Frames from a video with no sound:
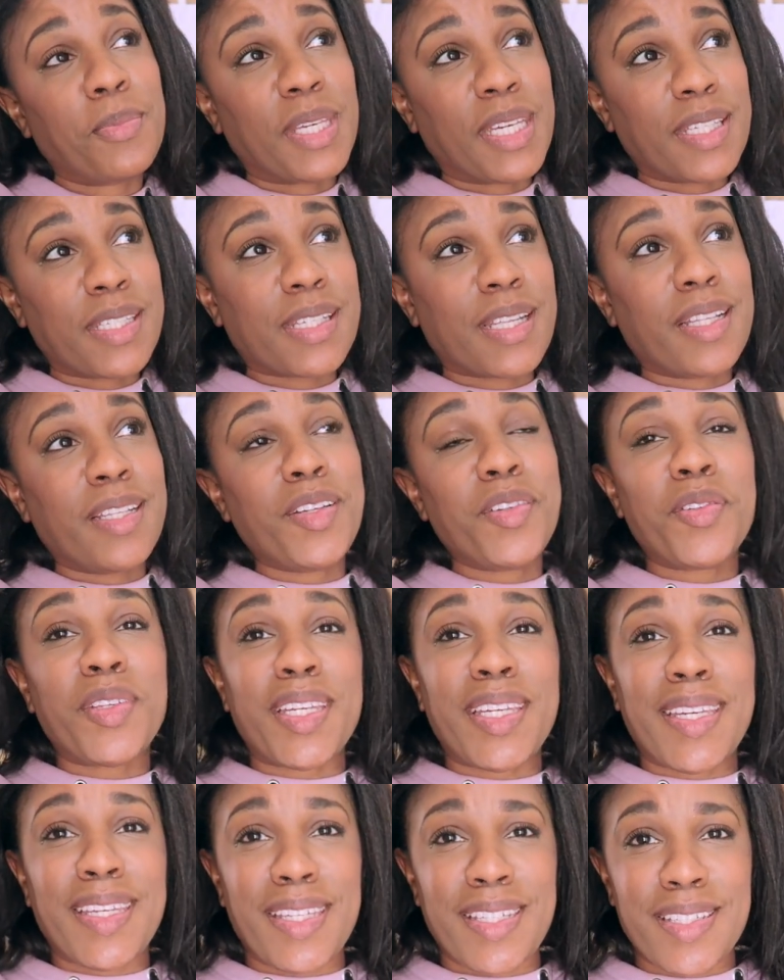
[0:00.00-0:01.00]
because
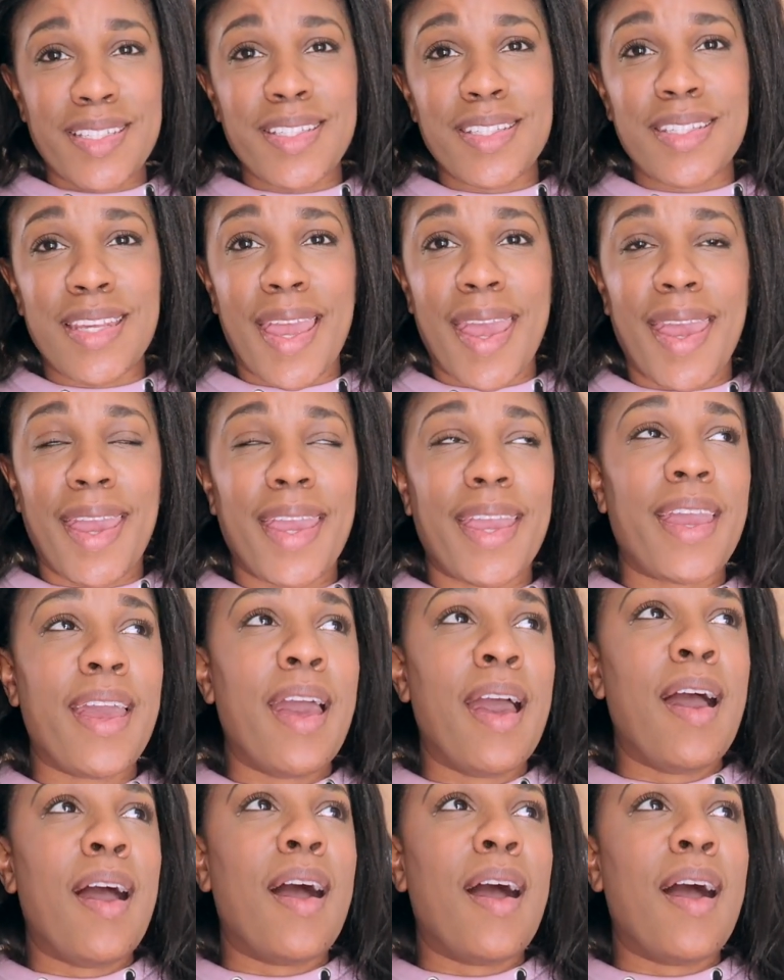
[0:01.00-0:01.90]
clearly it is a